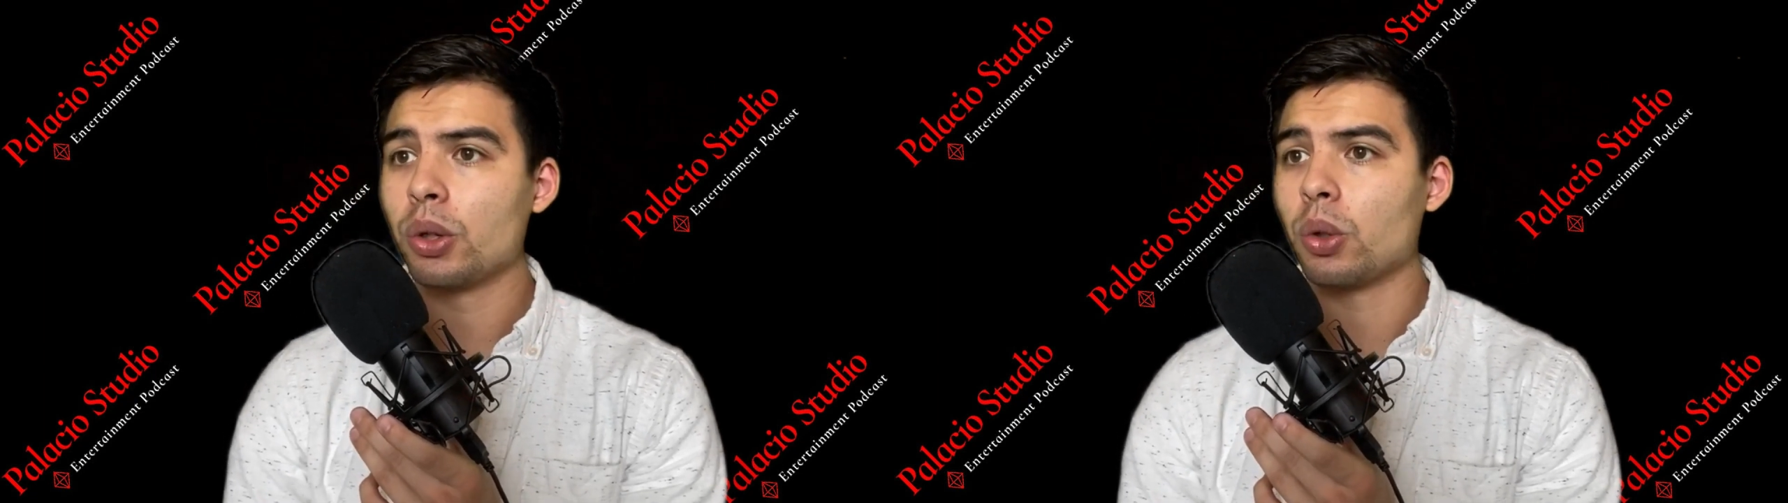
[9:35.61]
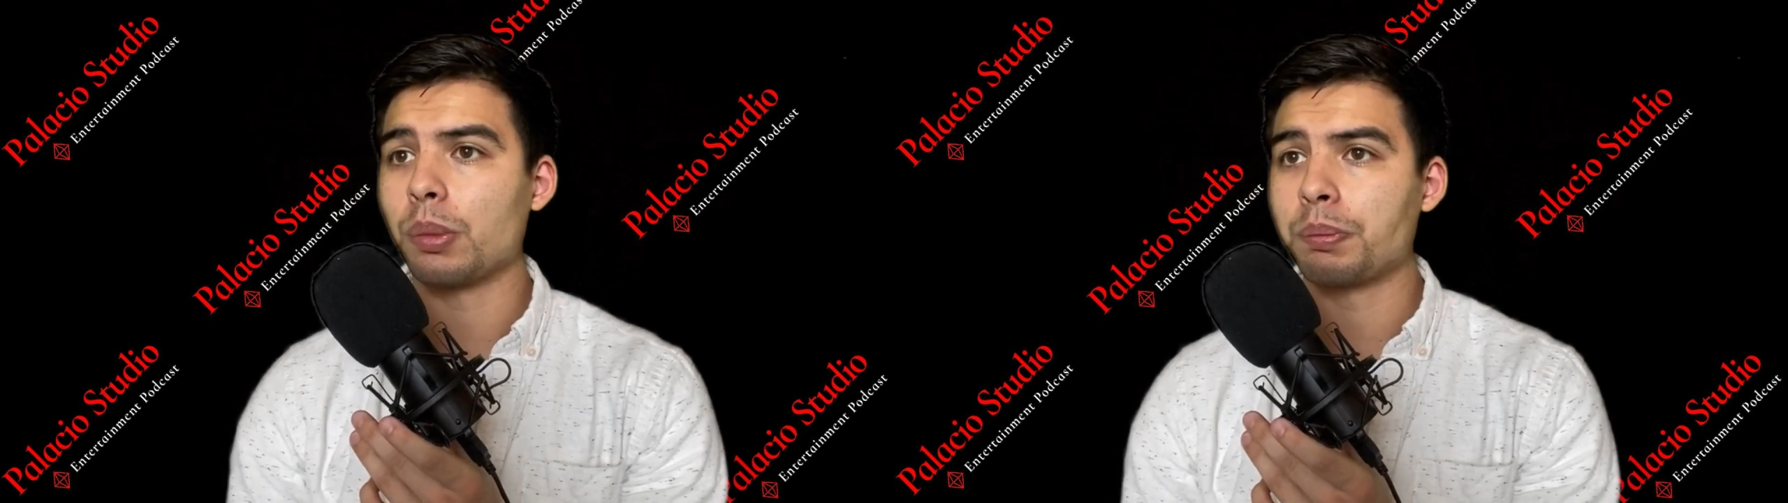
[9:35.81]

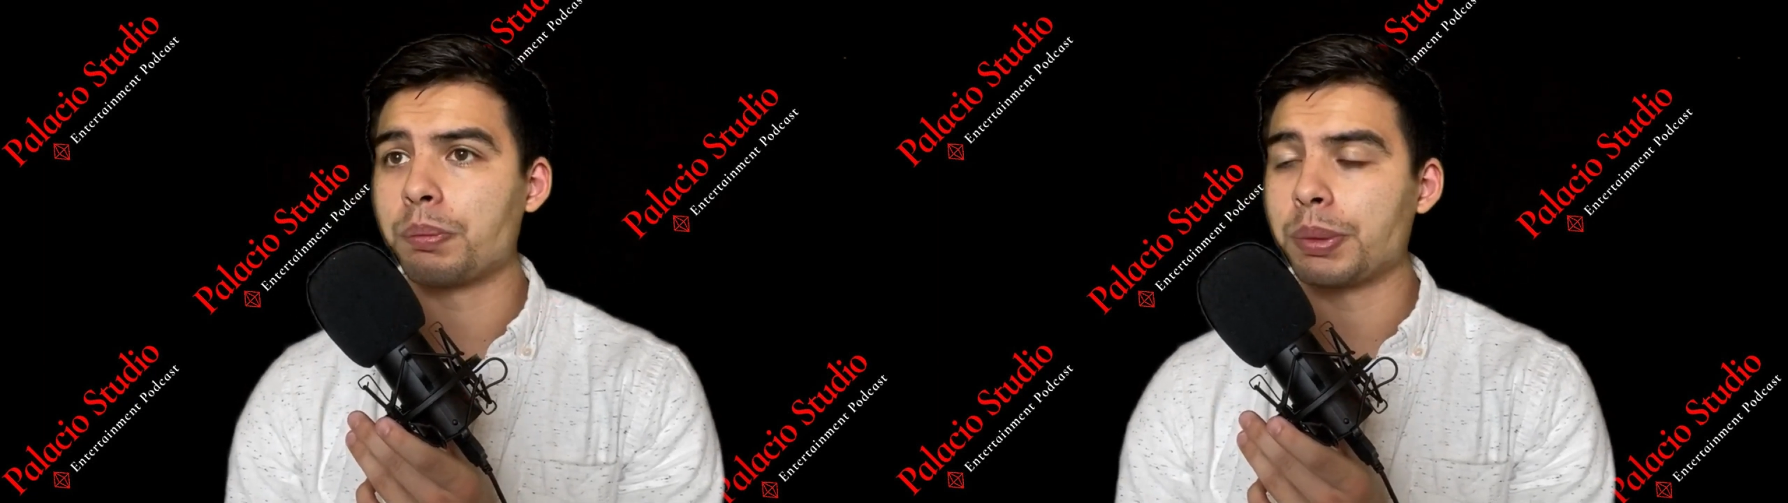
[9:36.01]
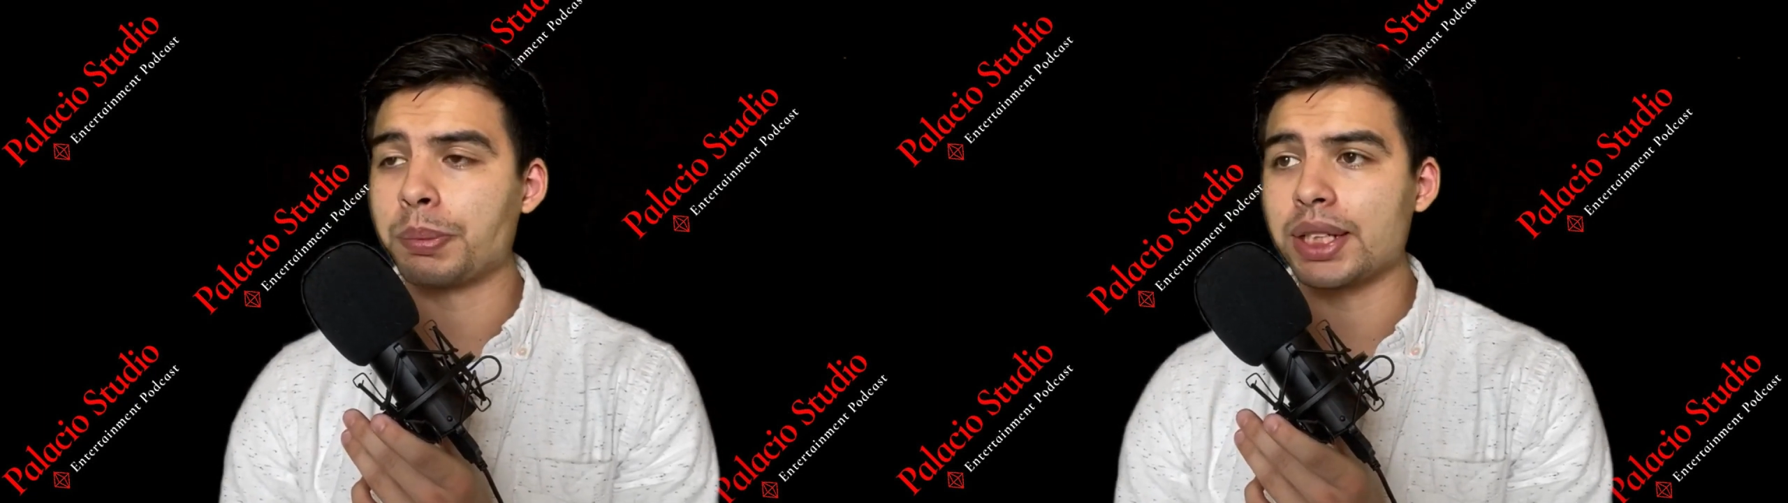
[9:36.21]
who are
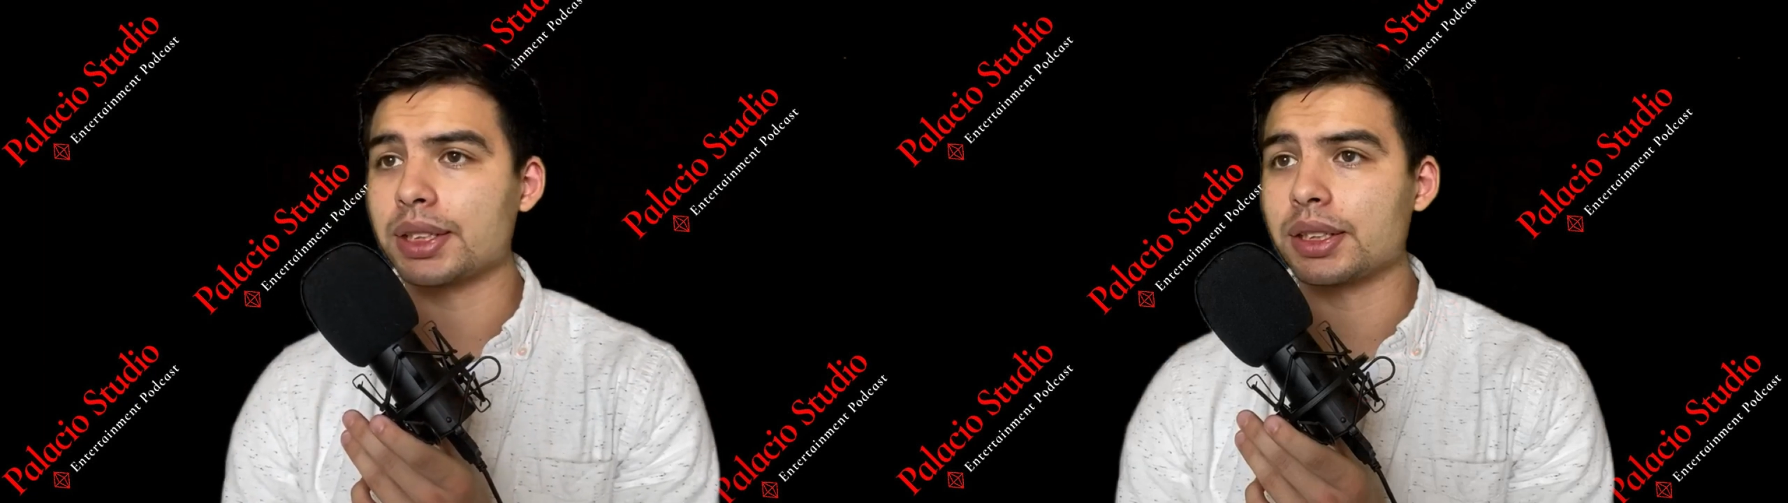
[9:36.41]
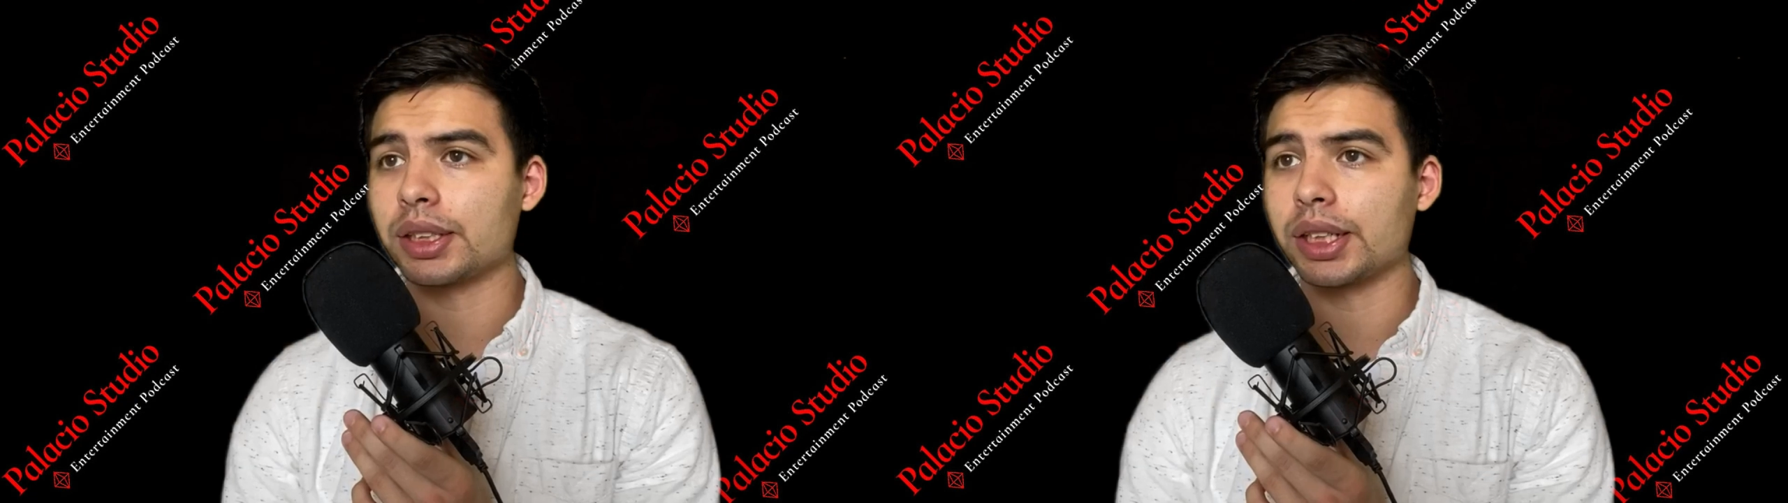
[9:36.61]

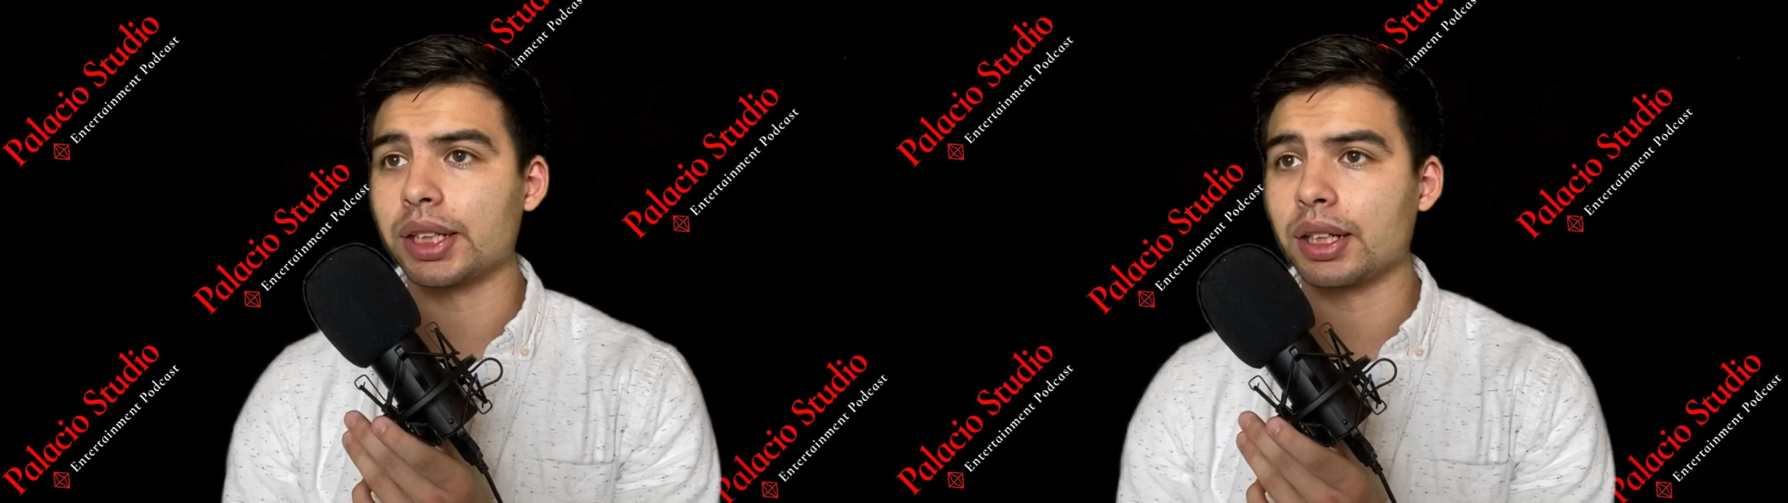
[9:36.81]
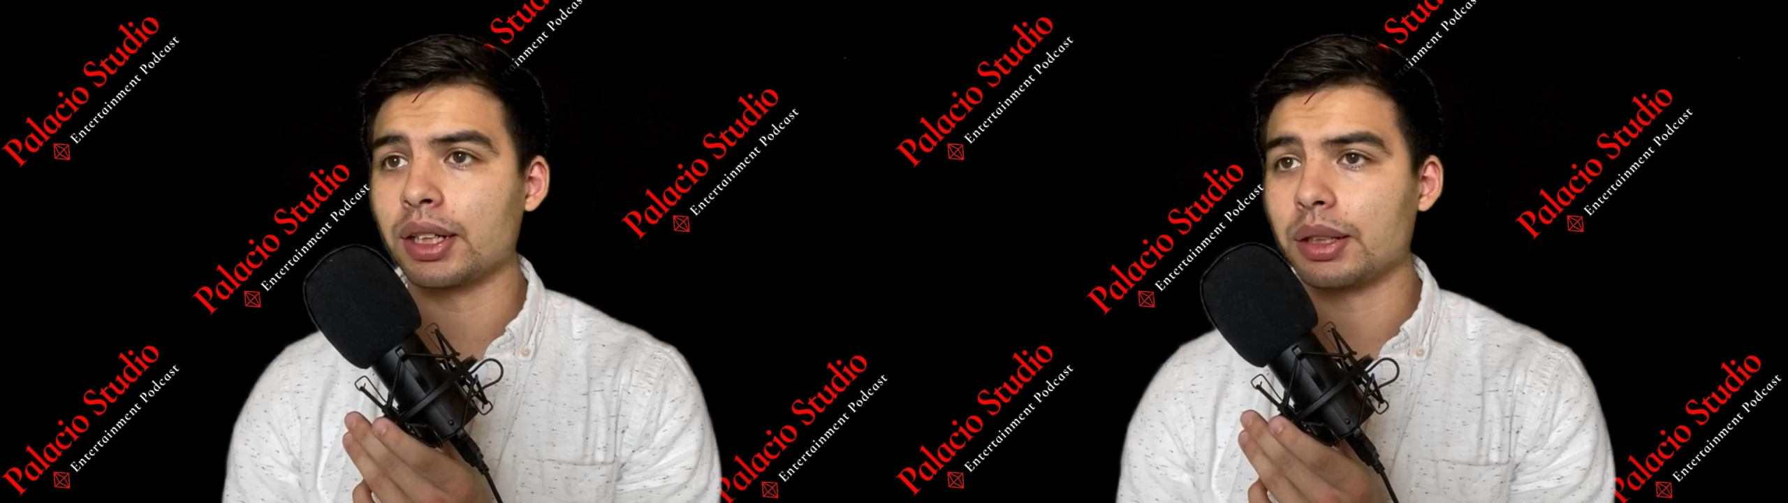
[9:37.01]

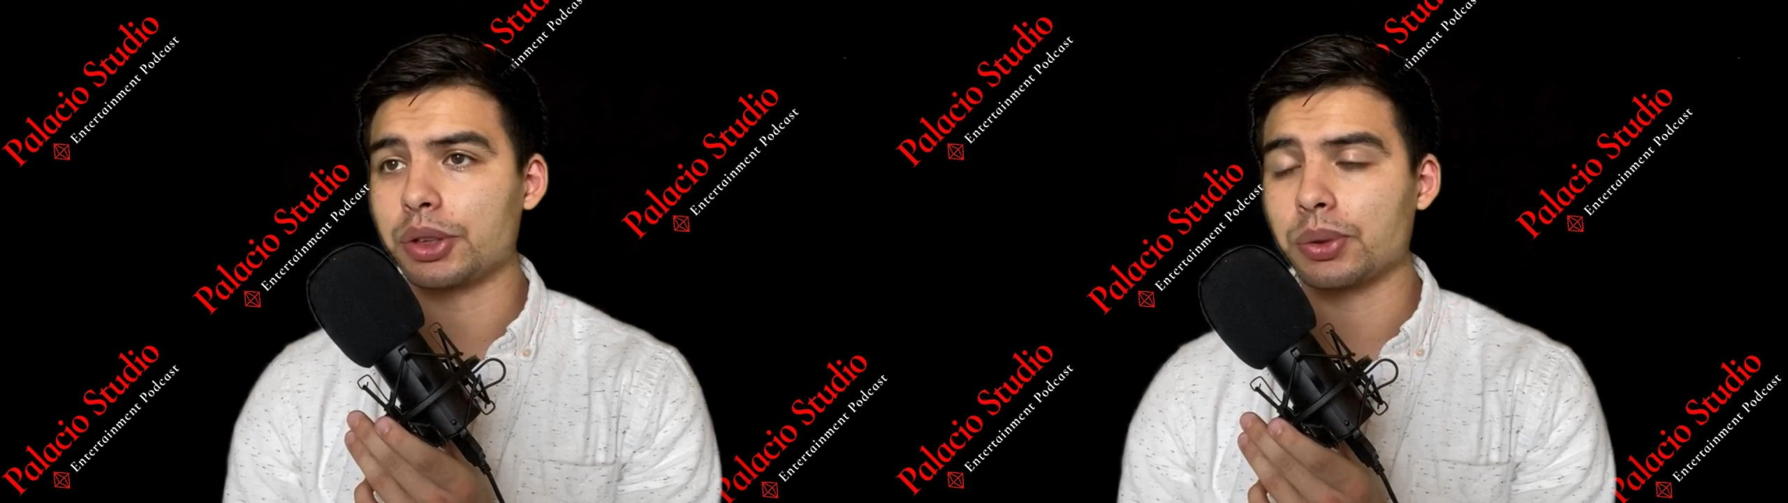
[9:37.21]
basically uh,